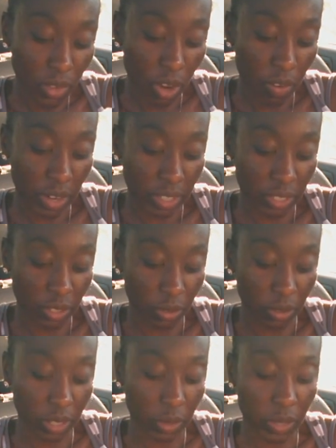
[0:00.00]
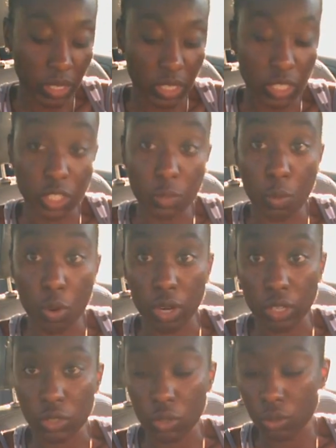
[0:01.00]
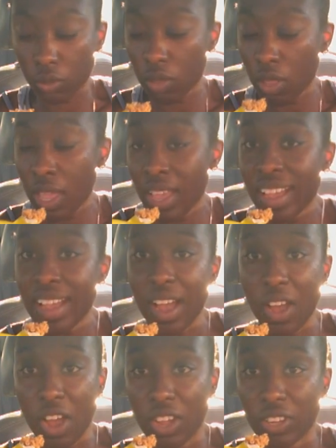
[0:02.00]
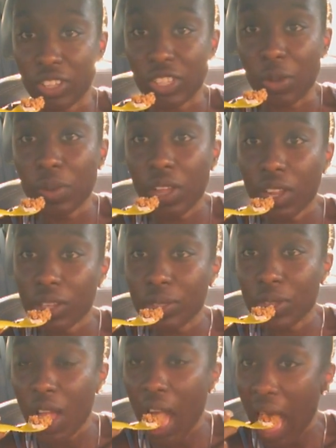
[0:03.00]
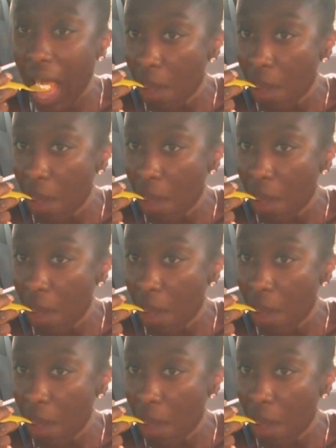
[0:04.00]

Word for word: All right. So, anyways, this is boring. So, i holler at y'all want I holler at y'all.